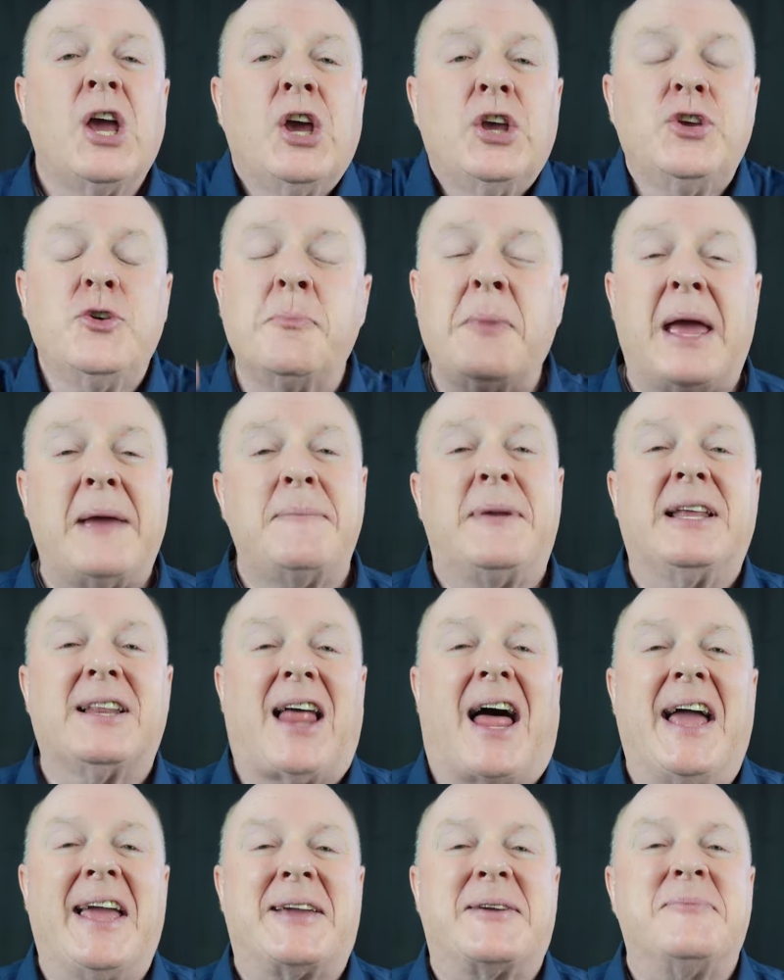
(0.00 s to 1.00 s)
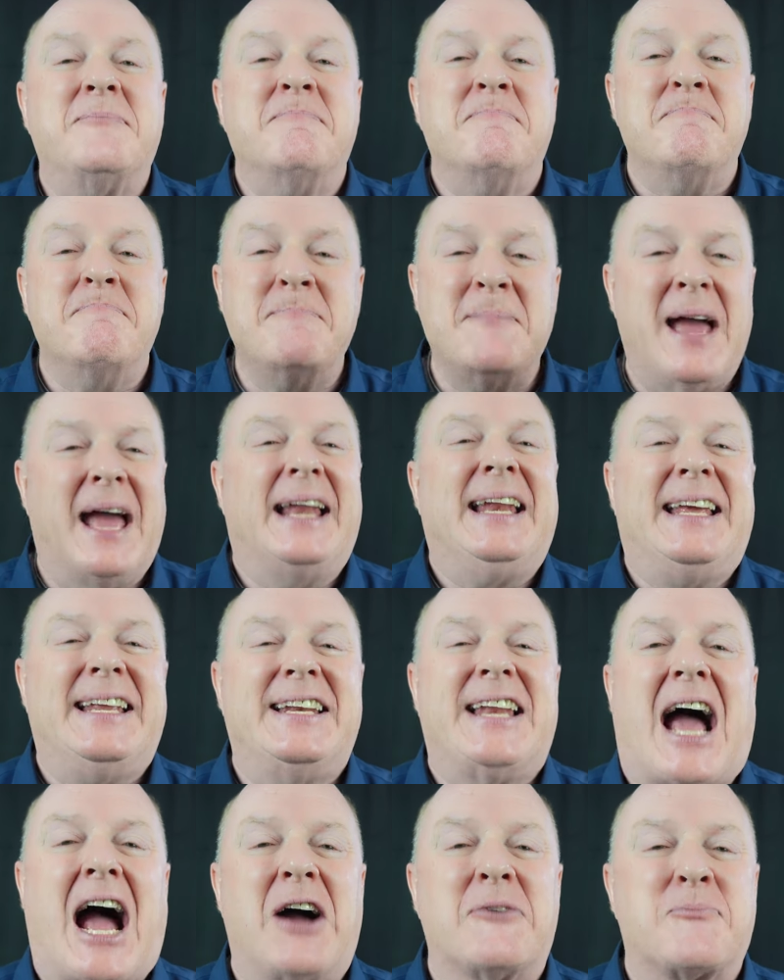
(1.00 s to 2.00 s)
You may be like many
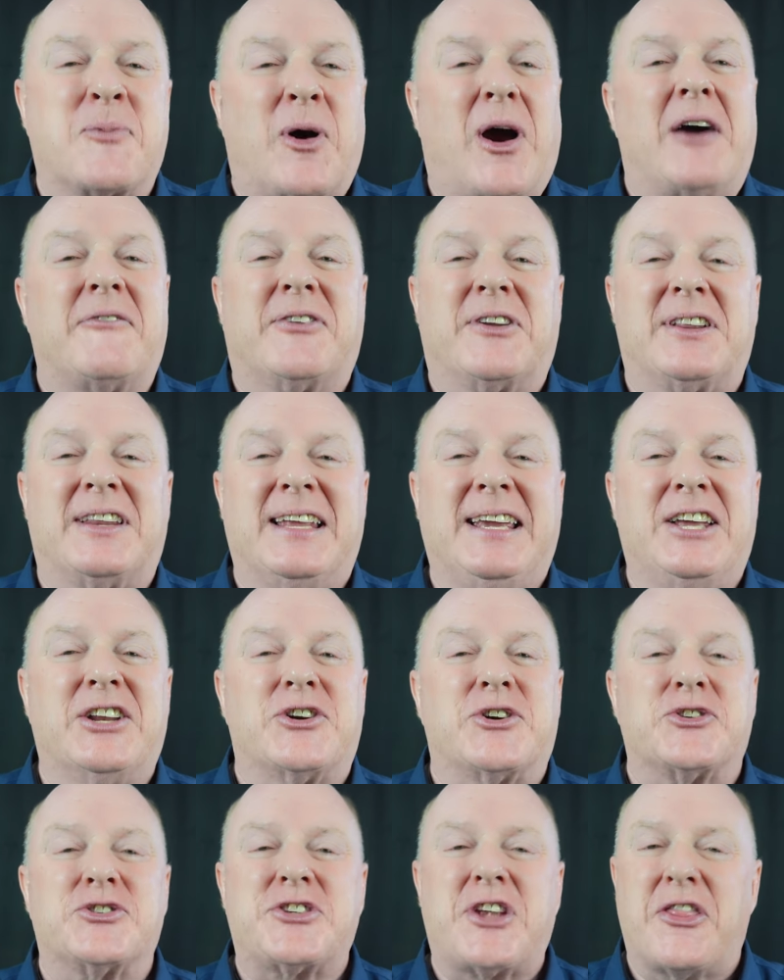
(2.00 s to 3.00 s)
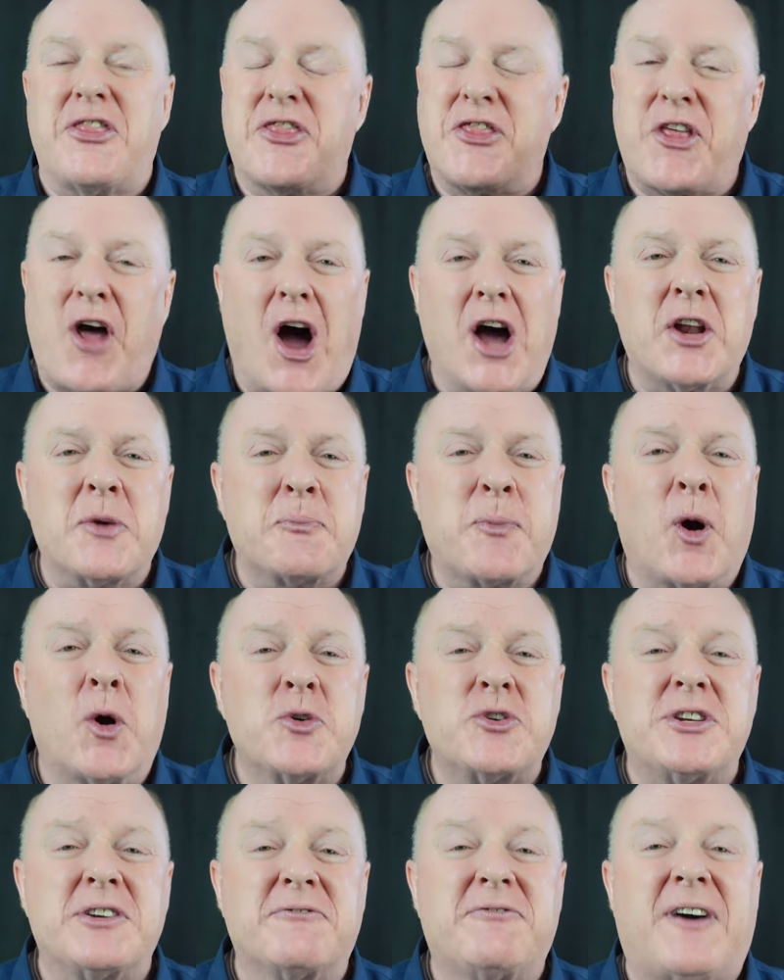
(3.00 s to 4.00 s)
nonprofit leaders and thought
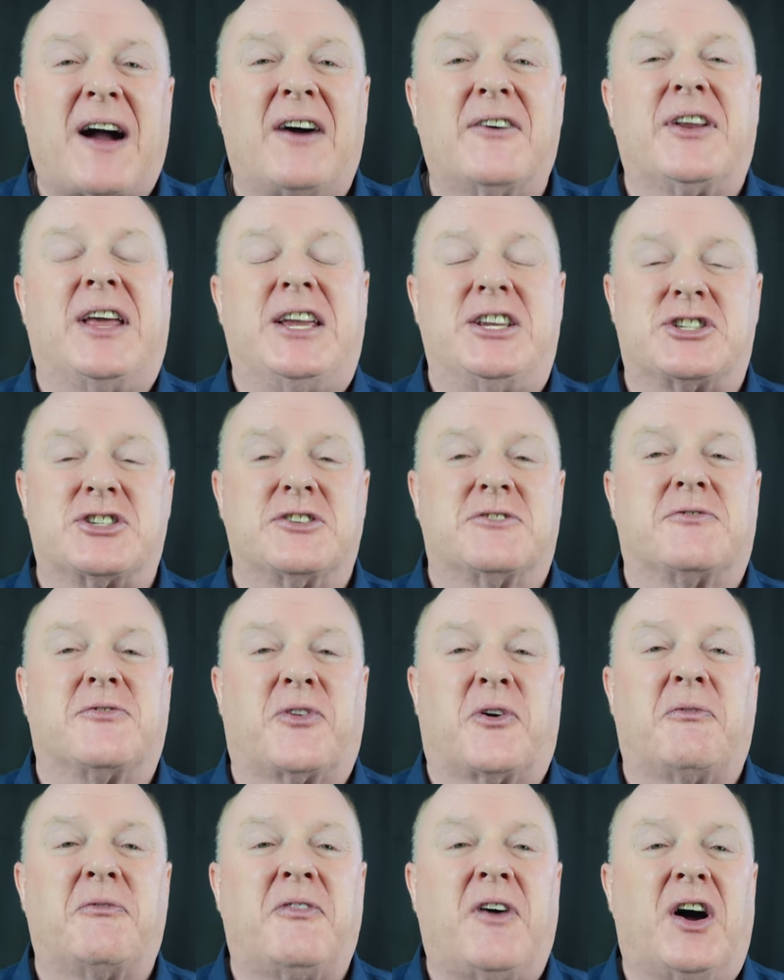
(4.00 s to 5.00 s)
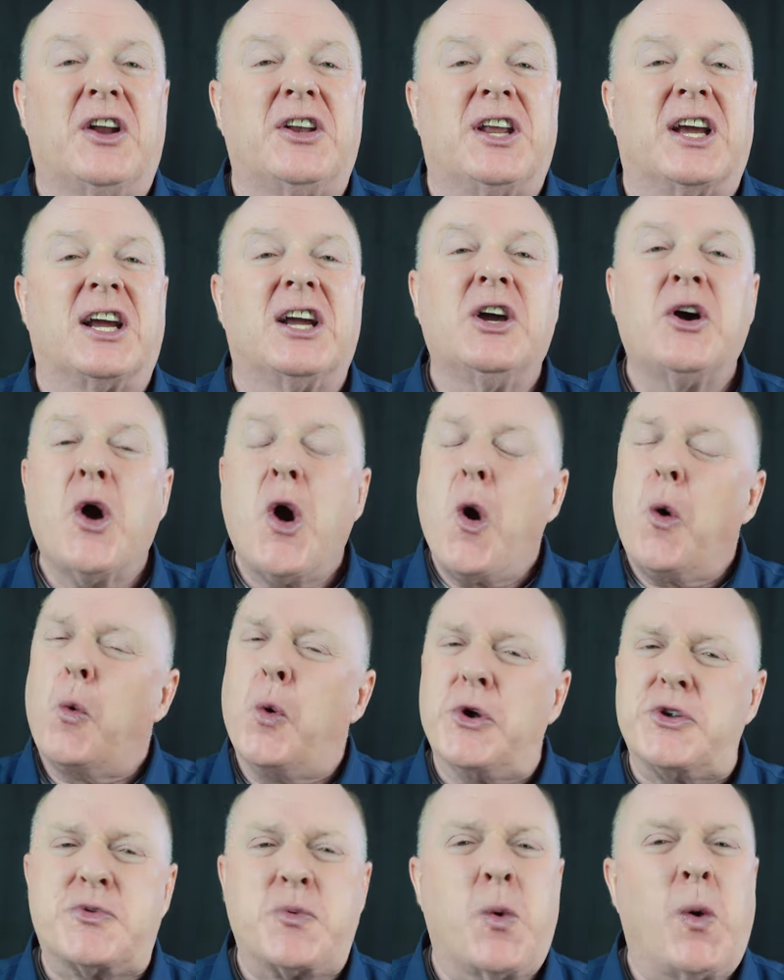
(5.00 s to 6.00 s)
approaching foundations for funding
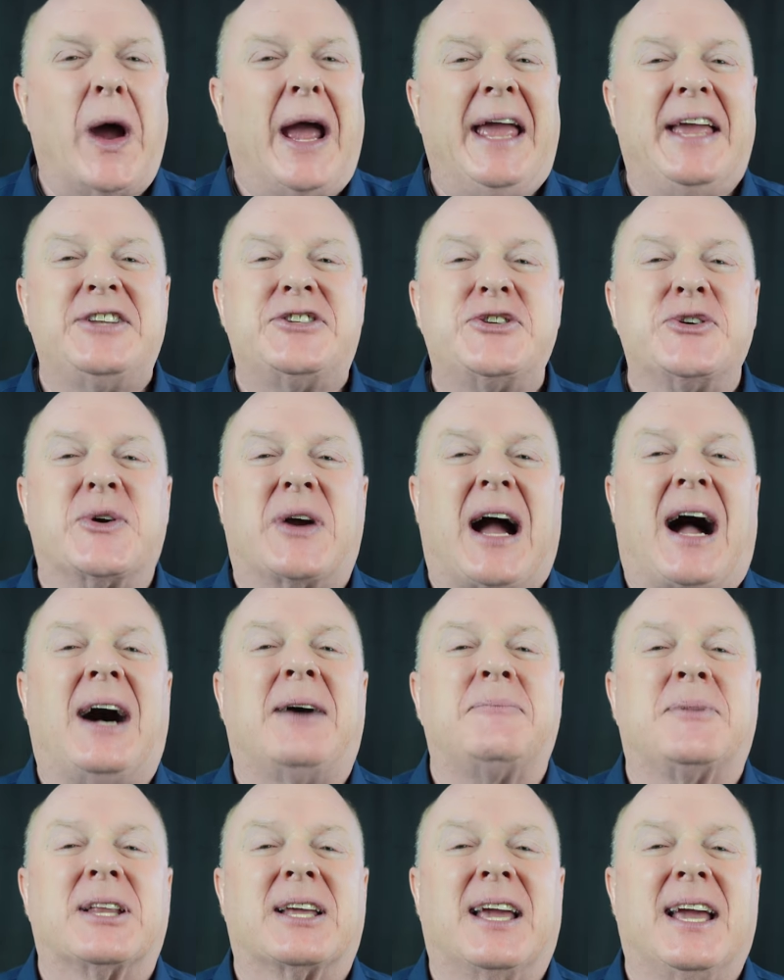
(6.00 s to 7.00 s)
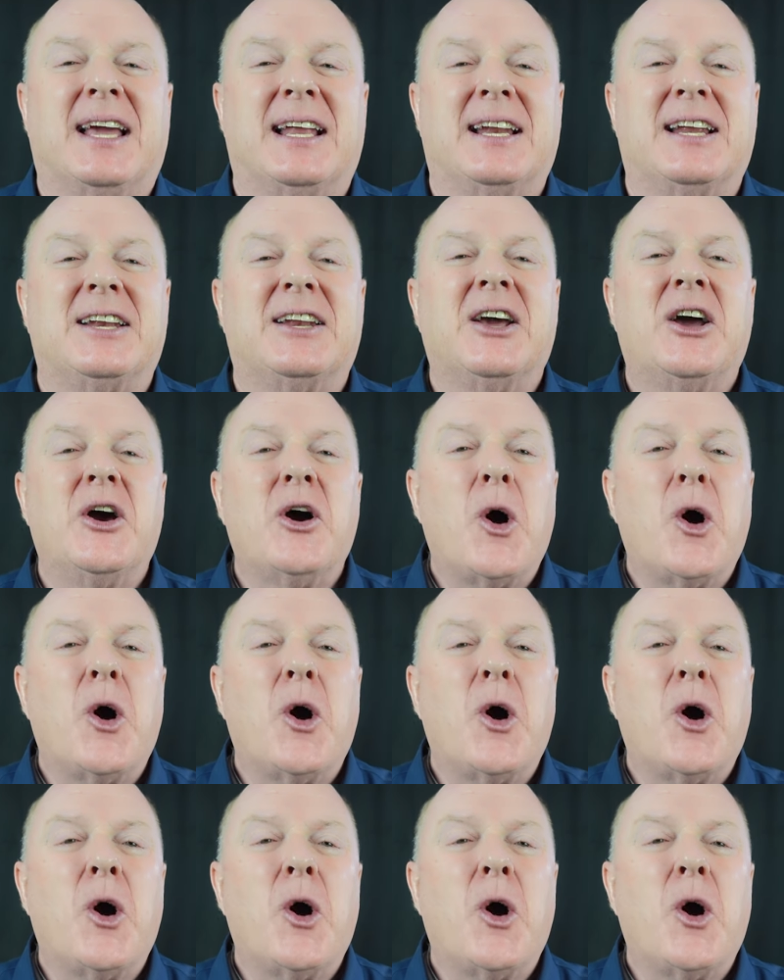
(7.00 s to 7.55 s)
was way too complicated.